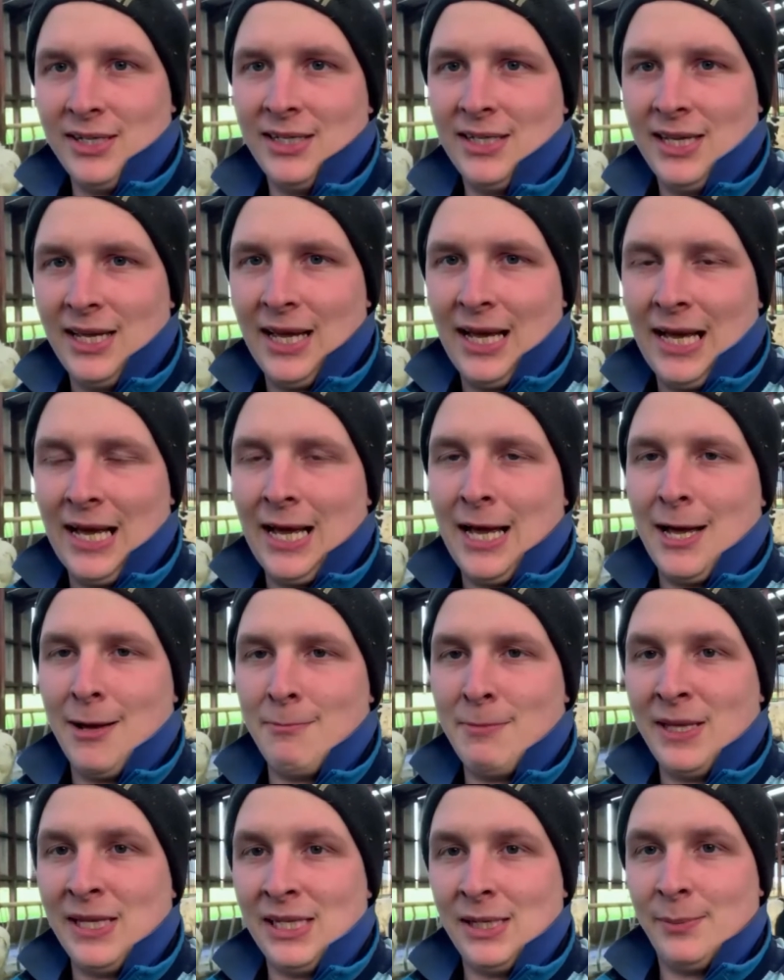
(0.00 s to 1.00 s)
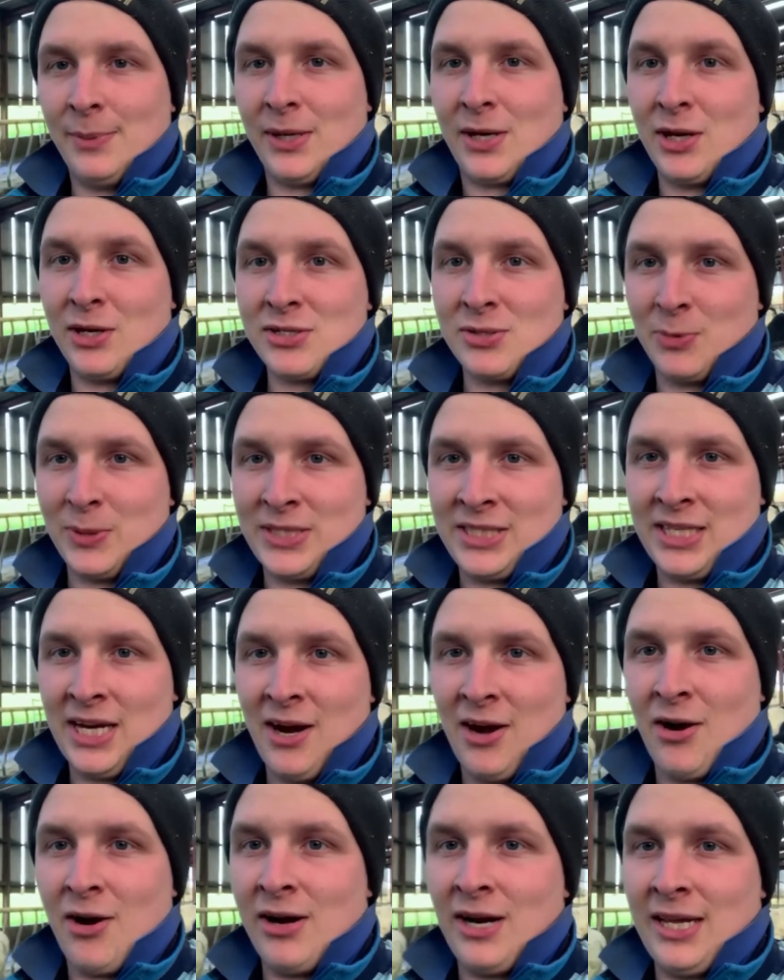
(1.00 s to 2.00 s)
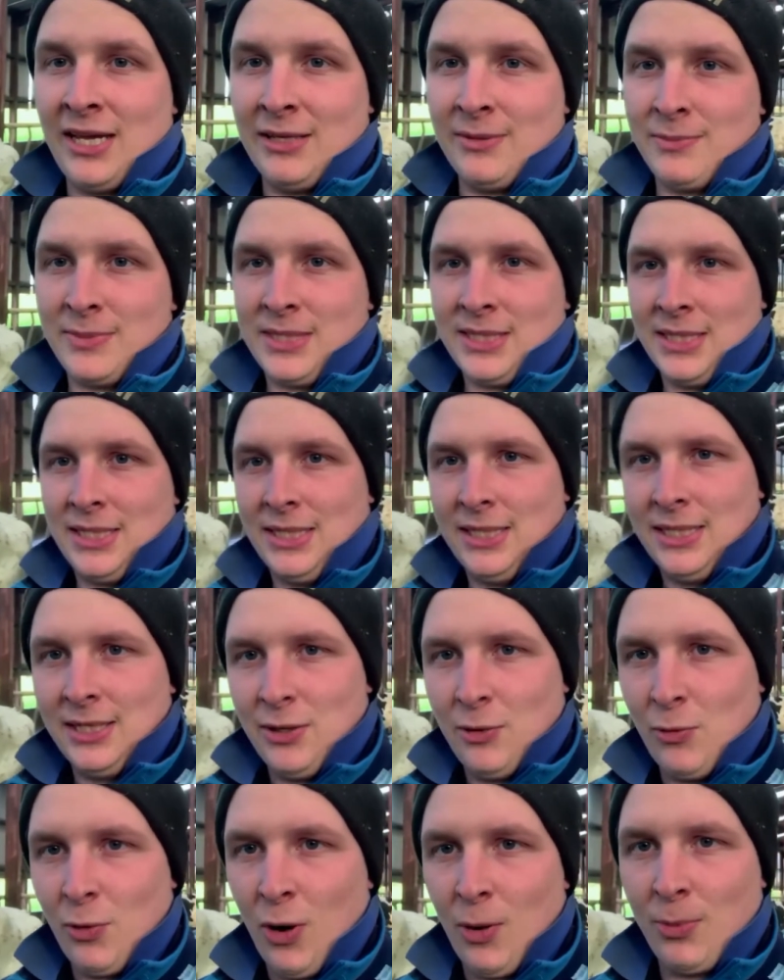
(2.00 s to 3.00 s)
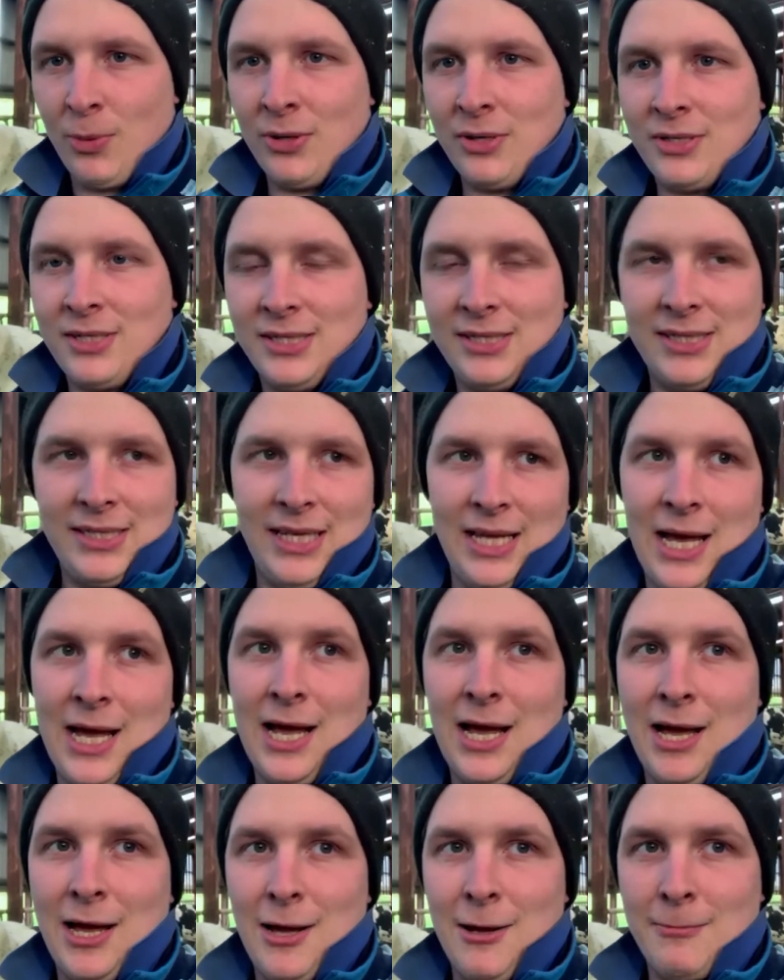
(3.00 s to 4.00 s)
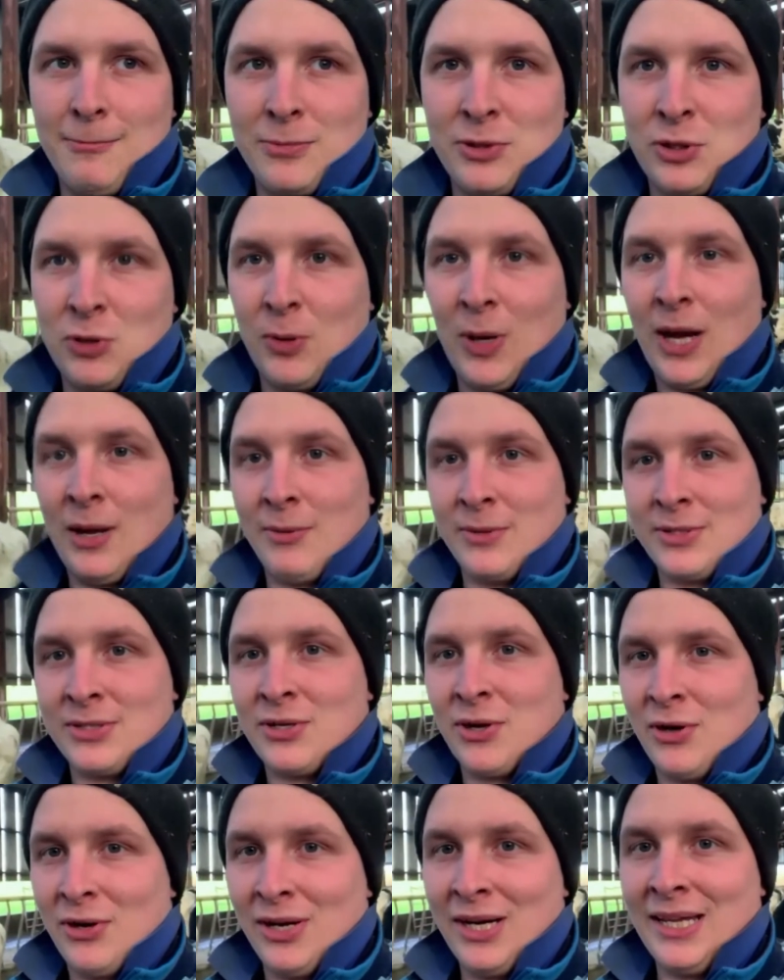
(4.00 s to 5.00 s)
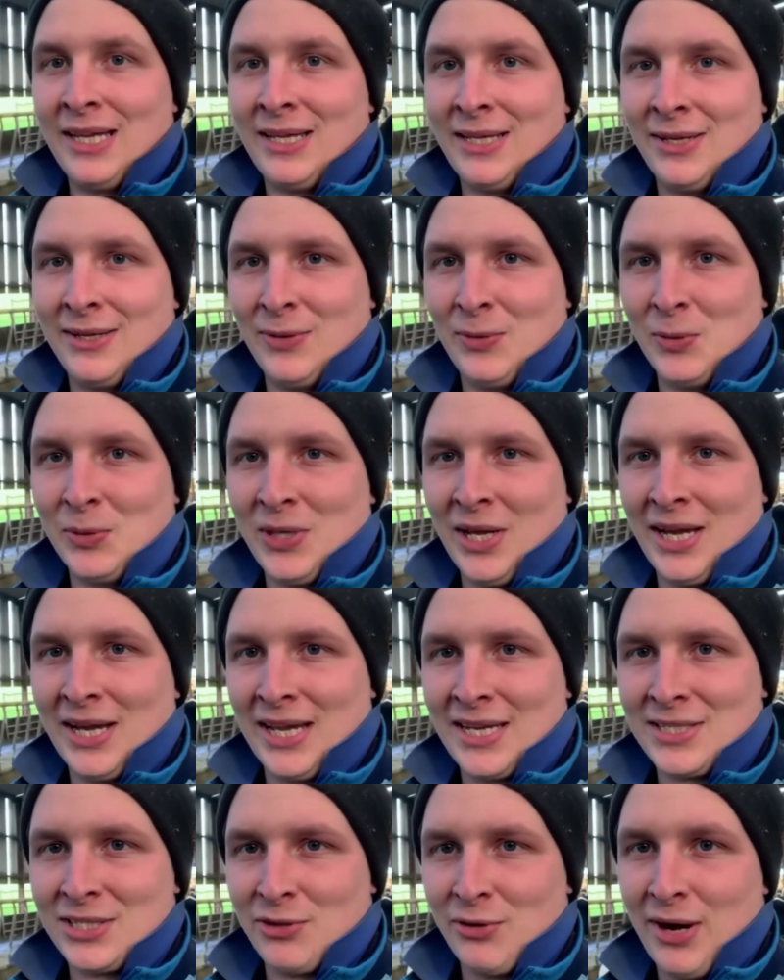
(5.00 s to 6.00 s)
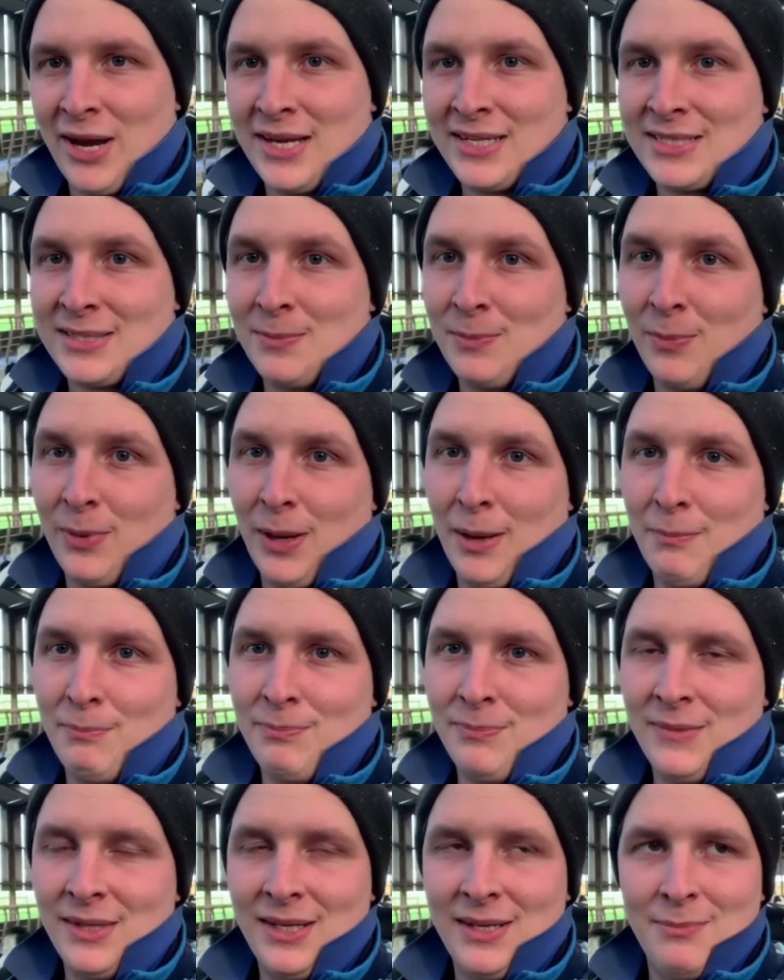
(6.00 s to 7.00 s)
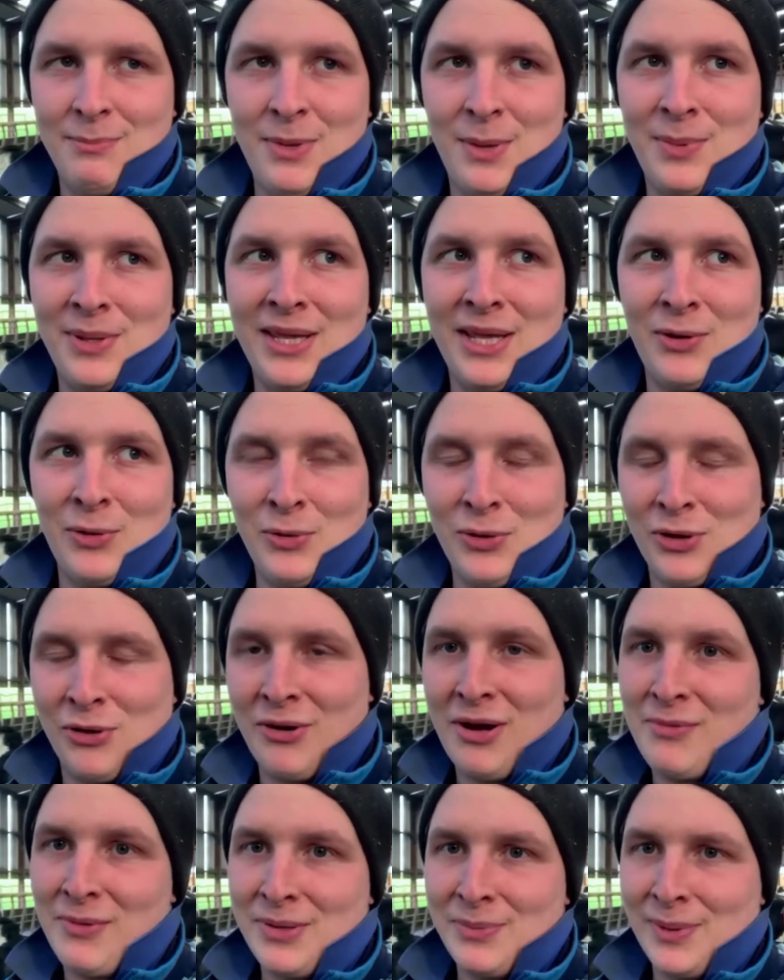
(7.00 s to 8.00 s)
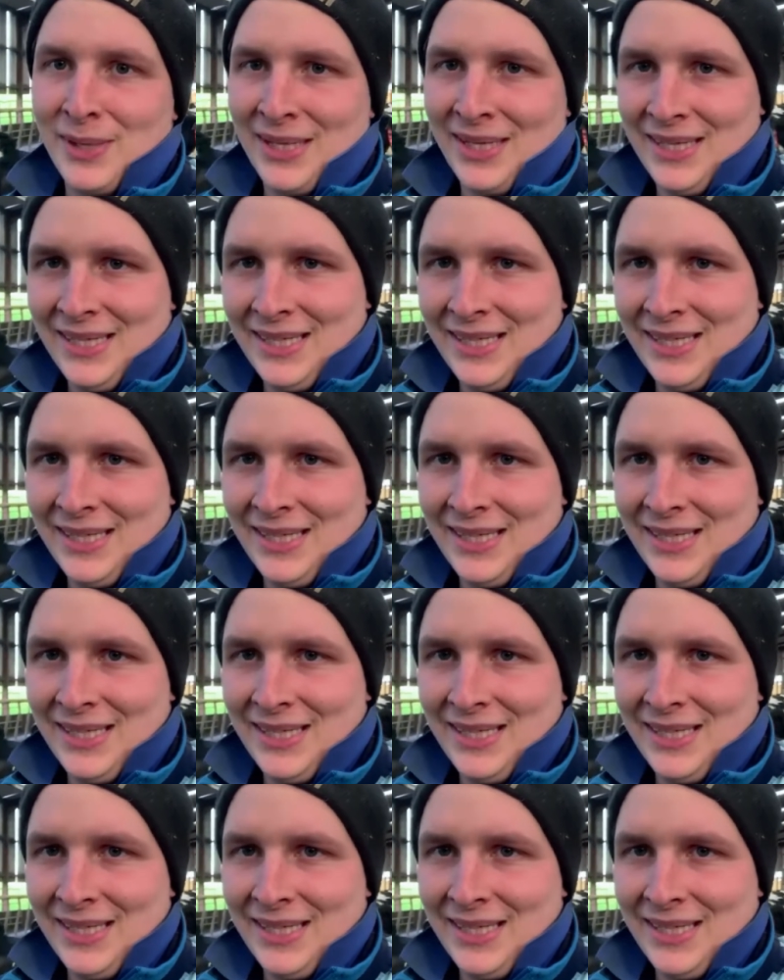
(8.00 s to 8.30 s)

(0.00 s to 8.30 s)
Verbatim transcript: uh, mainly because we share our names, Robert. Um, so I would certainly hold that against the rest of them, but maybe they don't agree with me.